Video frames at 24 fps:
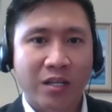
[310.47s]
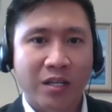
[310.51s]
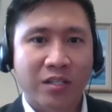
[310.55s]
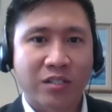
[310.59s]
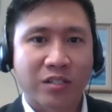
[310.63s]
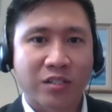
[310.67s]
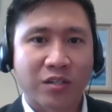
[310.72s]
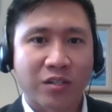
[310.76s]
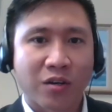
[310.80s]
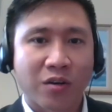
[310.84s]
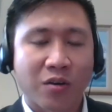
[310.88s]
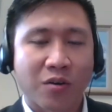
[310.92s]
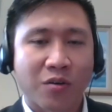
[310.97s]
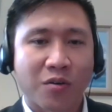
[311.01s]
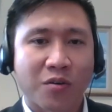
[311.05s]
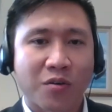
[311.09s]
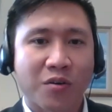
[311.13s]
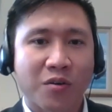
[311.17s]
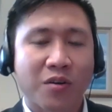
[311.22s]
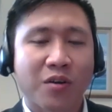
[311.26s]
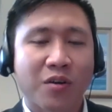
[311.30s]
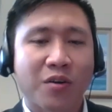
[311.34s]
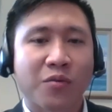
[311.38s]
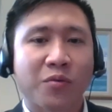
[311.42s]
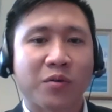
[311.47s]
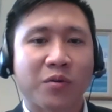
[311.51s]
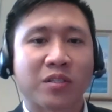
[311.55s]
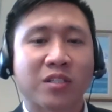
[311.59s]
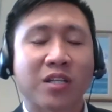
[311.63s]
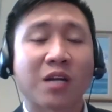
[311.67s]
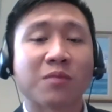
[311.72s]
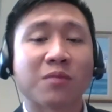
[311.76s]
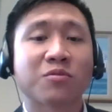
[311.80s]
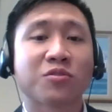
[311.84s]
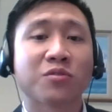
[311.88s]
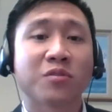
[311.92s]
So when it
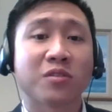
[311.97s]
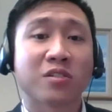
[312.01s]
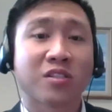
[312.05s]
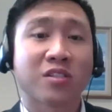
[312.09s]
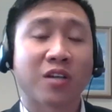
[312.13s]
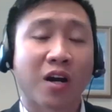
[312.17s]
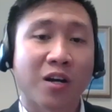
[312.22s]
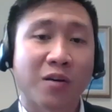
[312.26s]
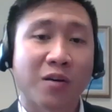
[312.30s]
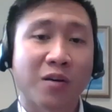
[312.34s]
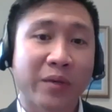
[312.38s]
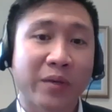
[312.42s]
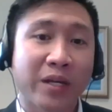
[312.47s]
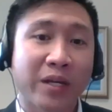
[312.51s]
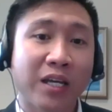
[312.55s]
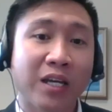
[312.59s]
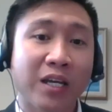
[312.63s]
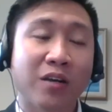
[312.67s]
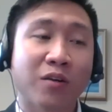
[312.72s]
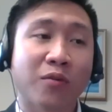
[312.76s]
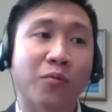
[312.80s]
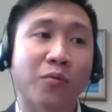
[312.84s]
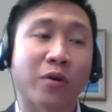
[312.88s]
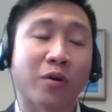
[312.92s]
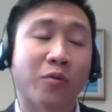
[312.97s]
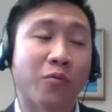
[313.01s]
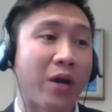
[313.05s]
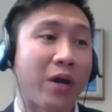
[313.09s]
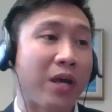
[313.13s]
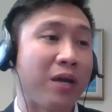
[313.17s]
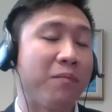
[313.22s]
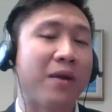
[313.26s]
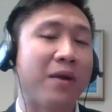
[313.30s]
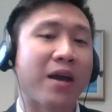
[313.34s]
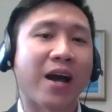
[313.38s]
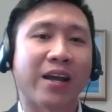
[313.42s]
comes to its army, we're
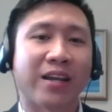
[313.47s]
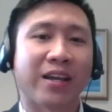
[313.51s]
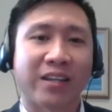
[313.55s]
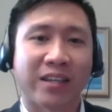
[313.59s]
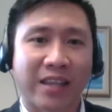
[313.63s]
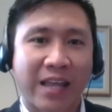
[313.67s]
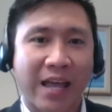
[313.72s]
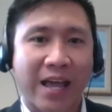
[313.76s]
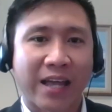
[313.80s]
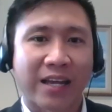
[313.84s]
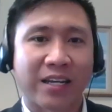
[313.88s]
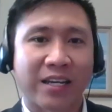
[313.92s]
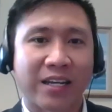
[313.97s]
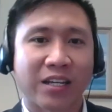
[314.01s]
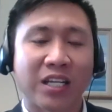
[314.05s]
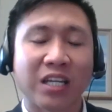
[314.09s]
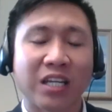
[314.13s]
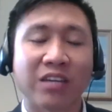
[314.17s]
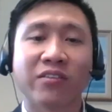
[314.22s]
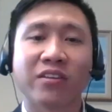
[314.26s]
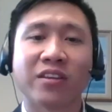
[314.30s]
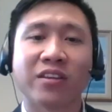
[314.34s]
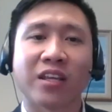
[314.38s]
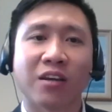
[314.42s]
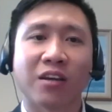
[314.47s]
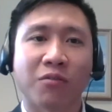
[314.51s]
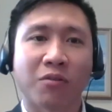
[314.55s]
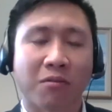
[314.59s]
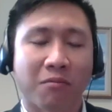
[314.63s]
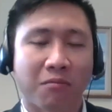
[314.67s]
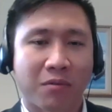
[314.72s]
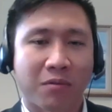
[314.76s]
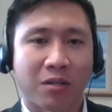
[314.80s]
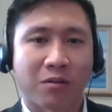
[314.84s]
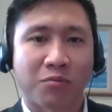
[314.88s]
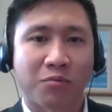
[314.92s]
way behind that. Even the
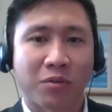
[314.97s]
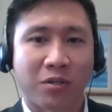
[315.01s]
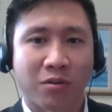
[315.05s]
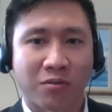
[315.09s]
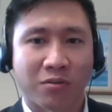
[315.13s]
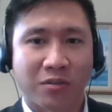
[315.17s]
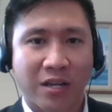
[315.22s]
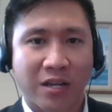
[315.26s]
equipment we don't